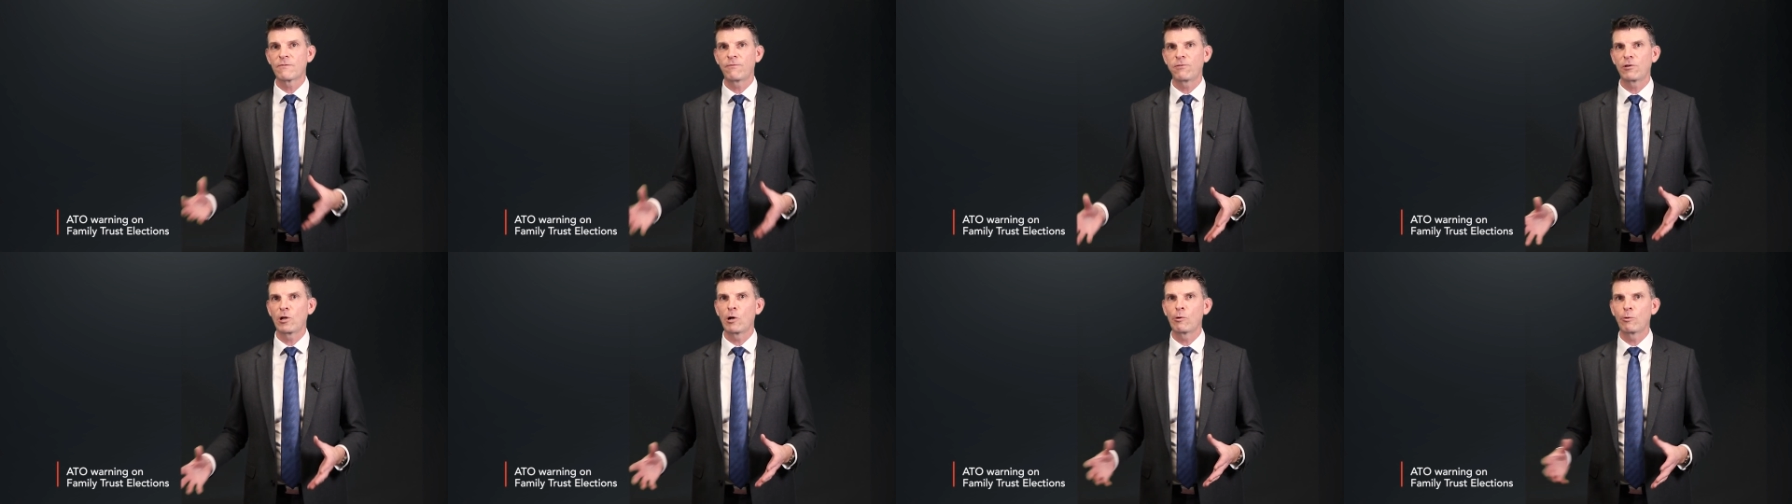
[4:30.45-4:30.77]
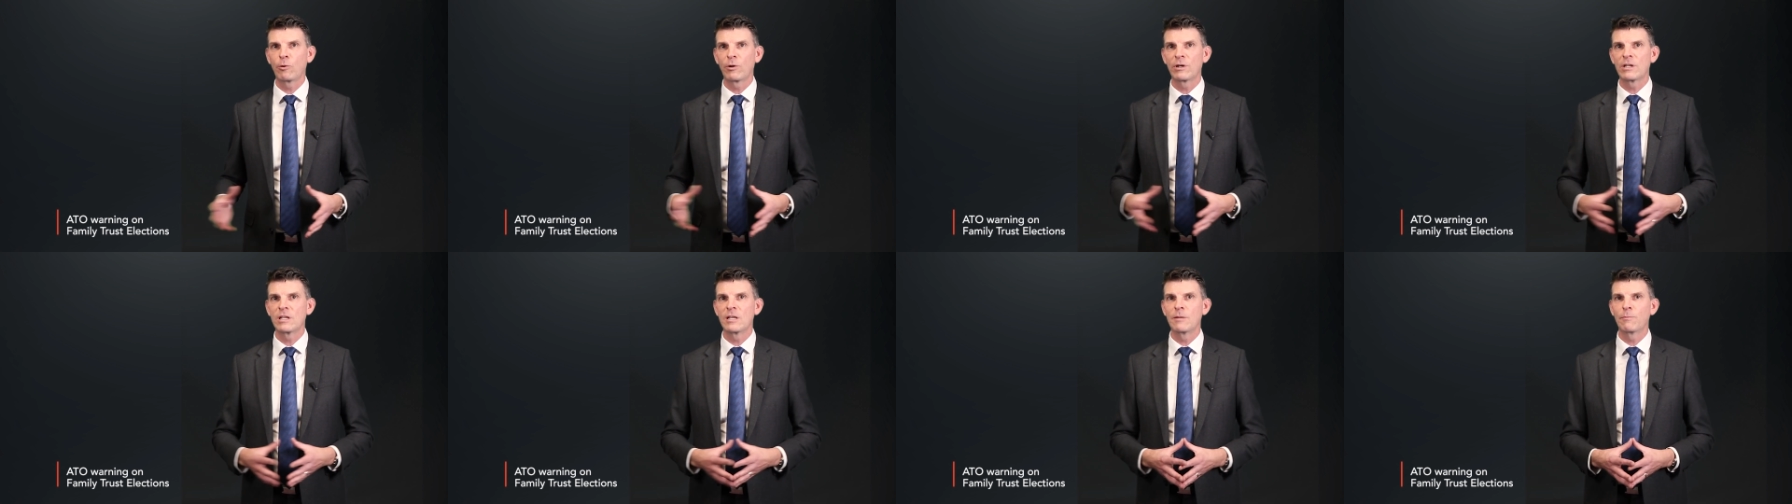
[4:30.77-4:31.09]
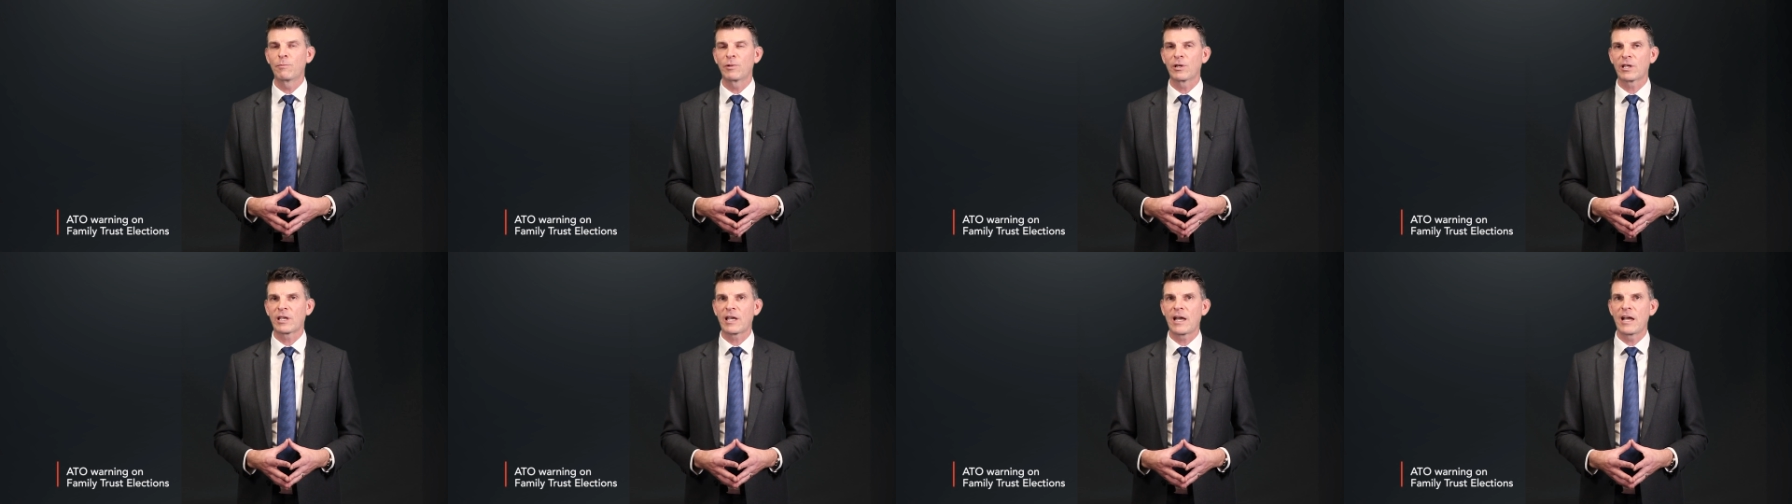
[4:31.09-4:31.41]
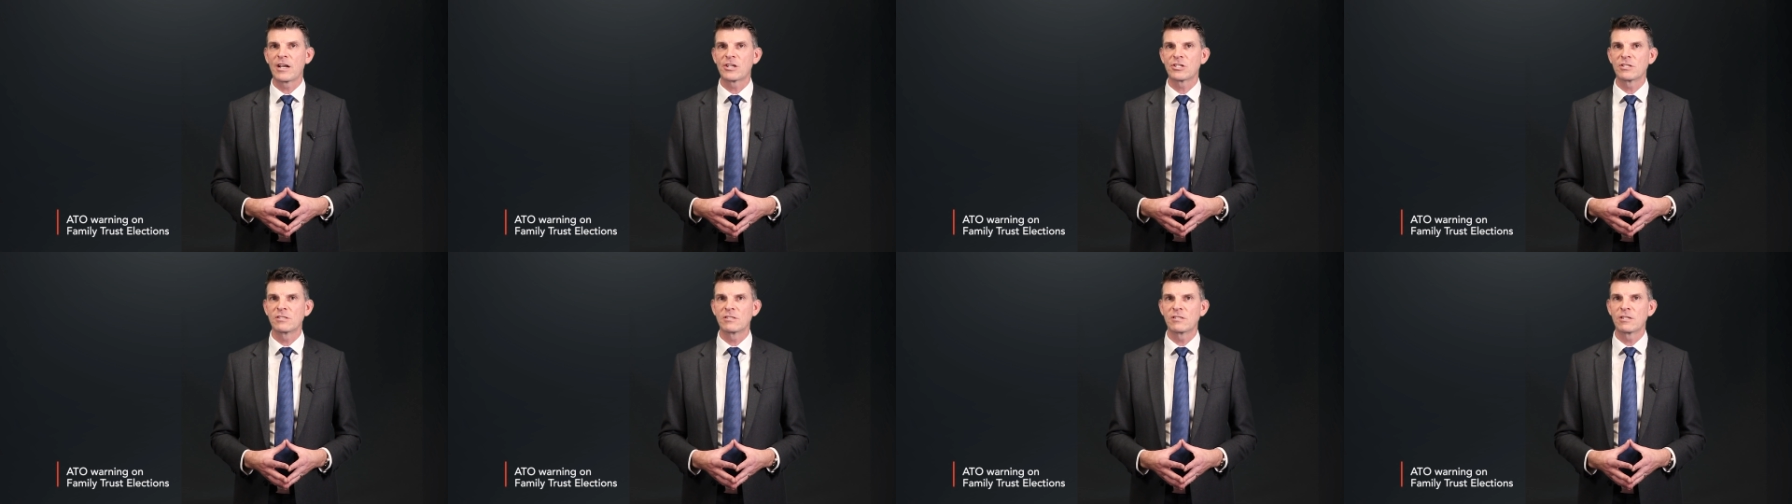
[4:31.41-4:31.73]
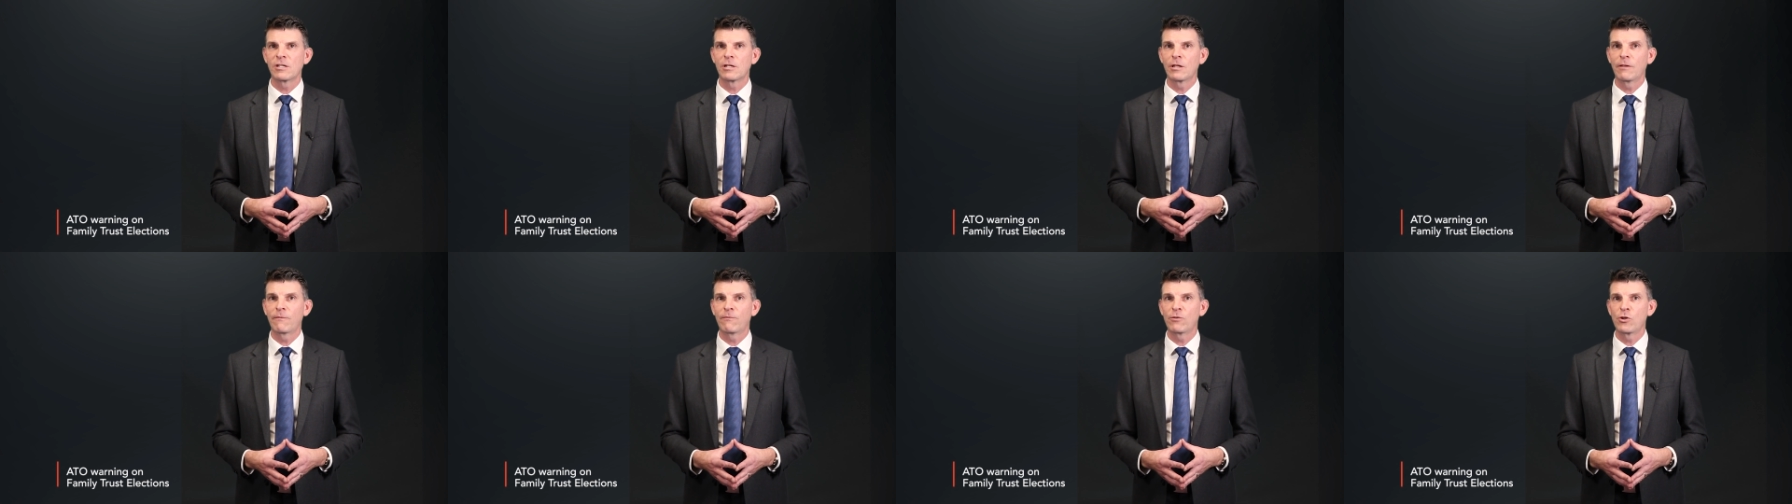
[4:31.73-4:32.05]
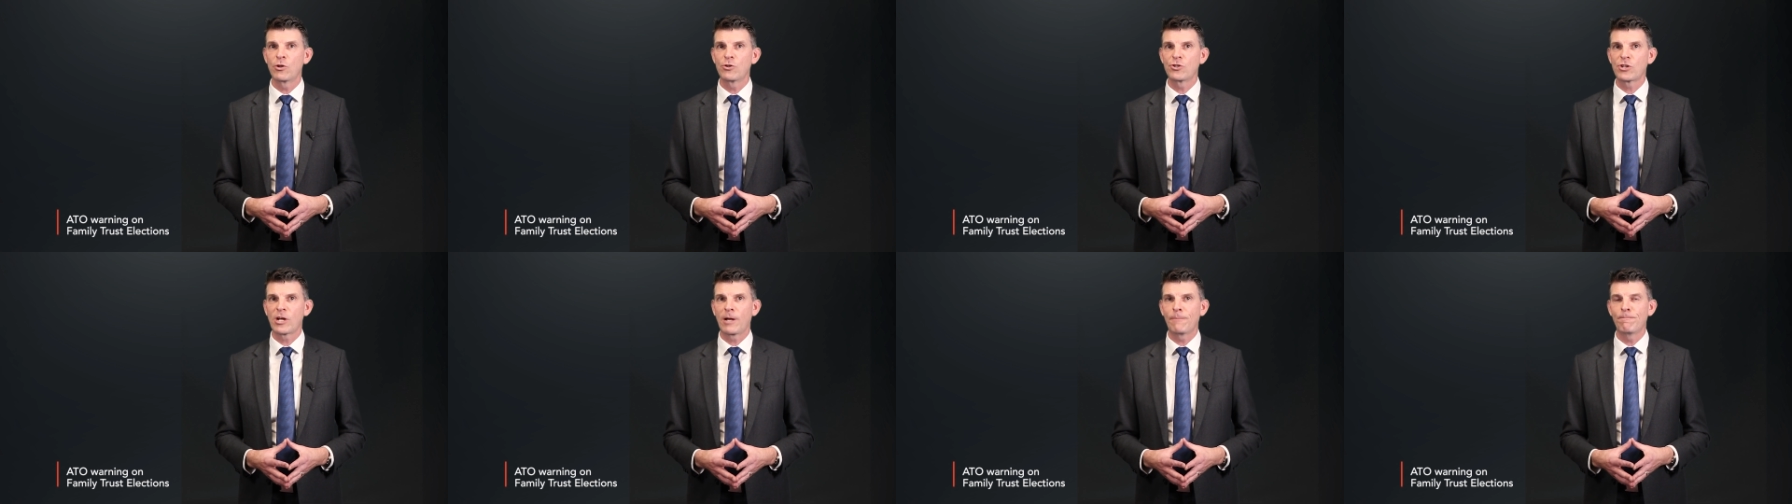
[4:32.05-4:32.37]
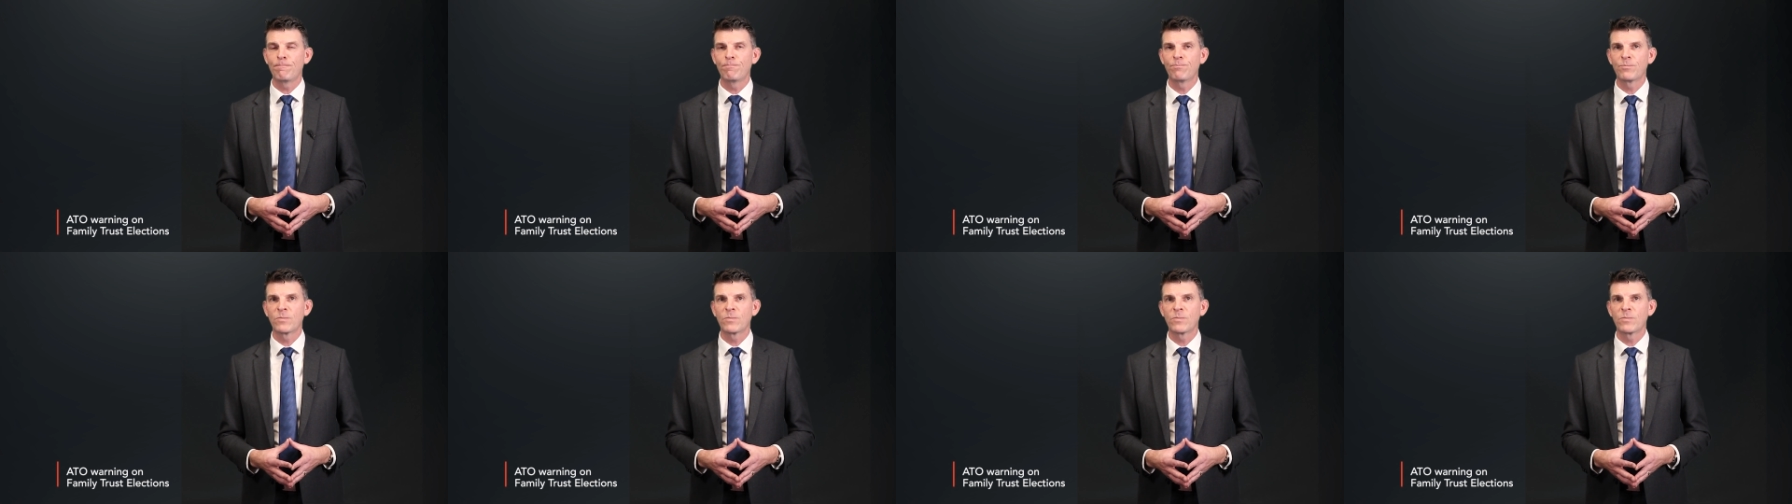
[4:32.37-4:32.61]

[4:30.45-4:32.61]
flow-on implications into the future.